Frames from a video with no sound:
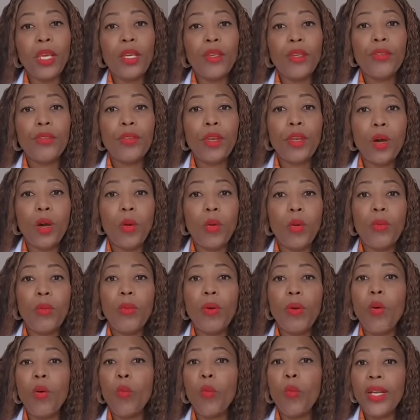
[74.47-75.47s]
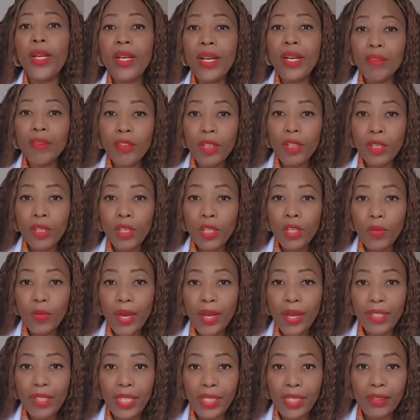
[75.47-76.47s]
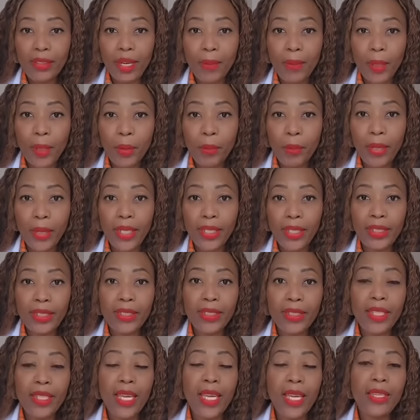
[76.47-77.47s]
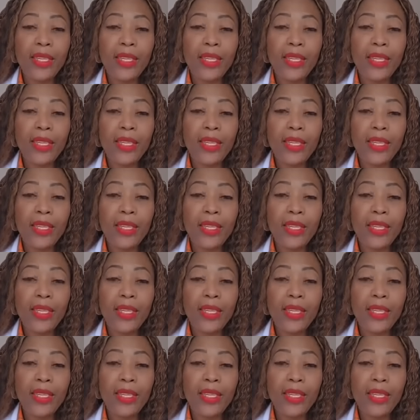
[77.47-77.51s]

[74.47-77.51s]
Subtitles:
So whenever you have an ectopic pregnancy,